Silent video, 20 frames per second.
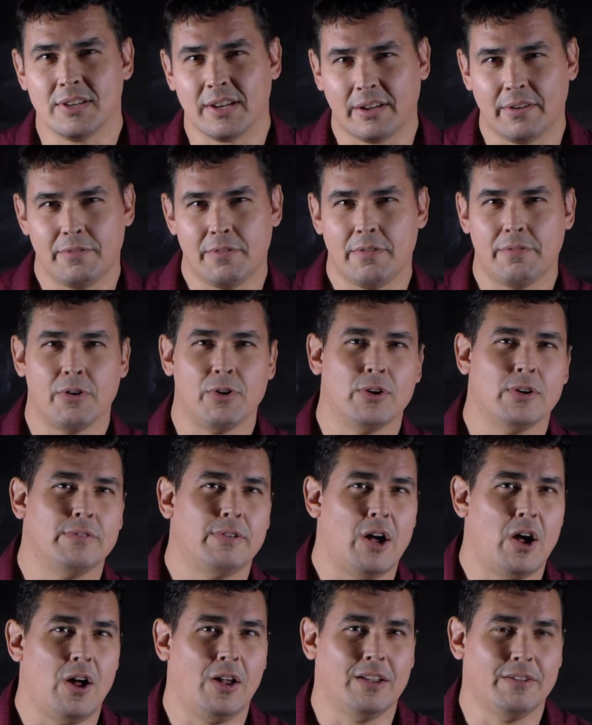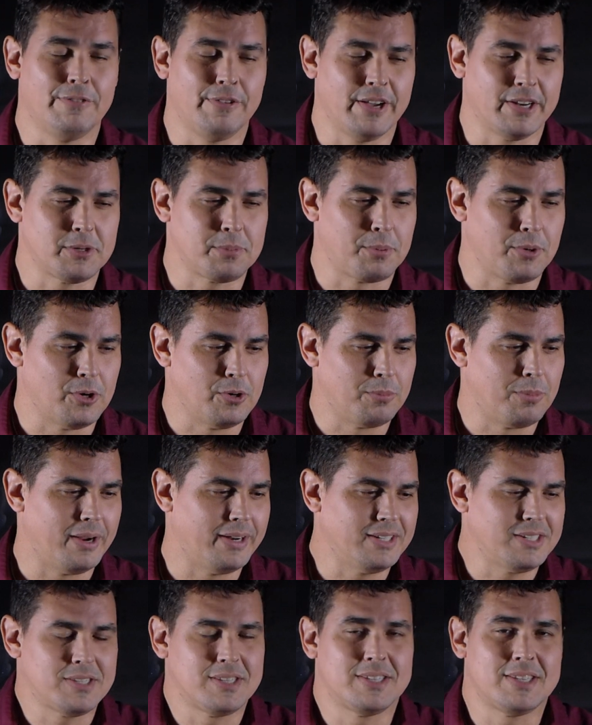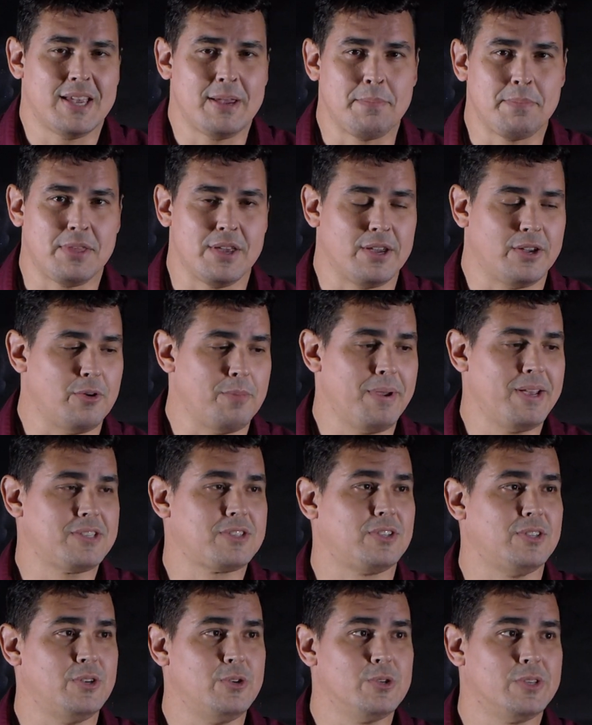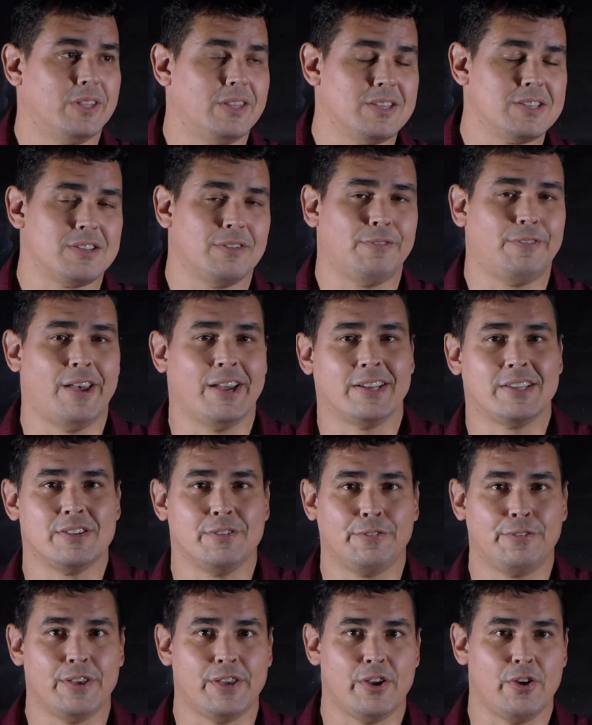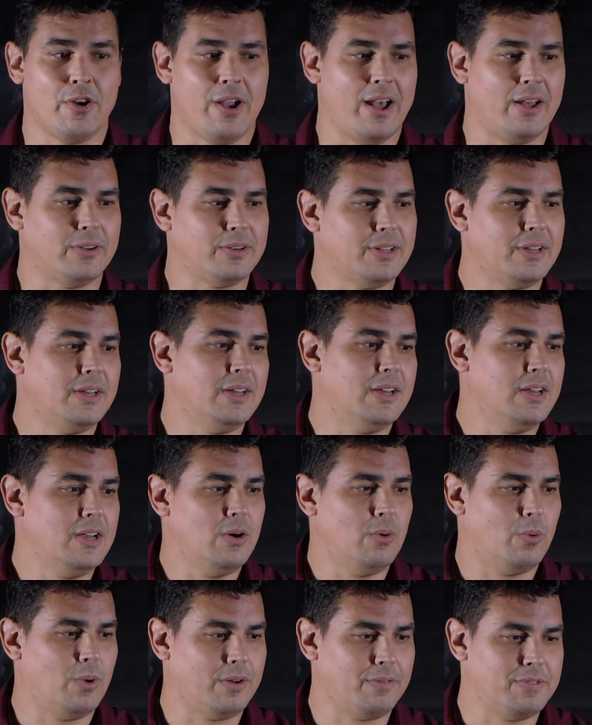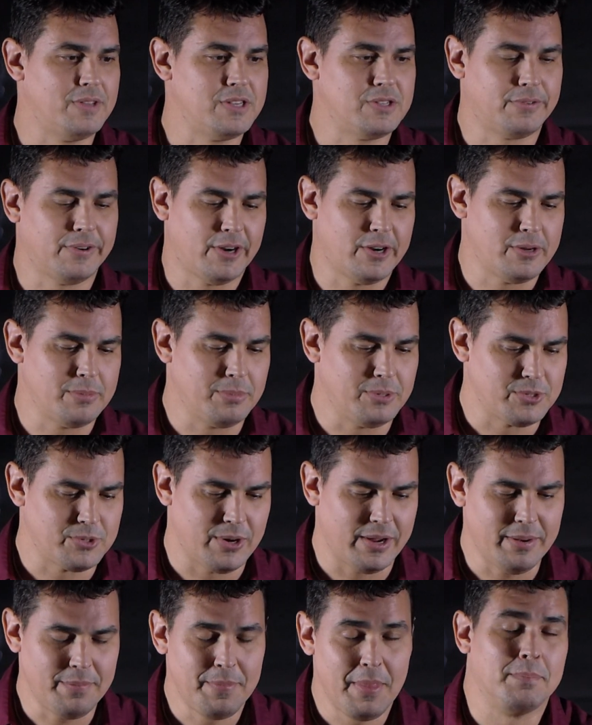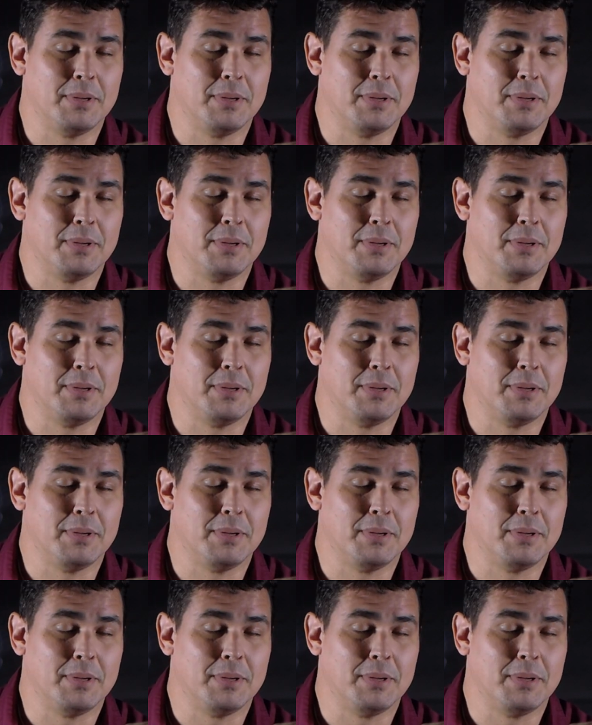Like, have you ever heard of a Hall effect probe, right? It's the same thing. You're basically using this effect to figure out one of these variables, right?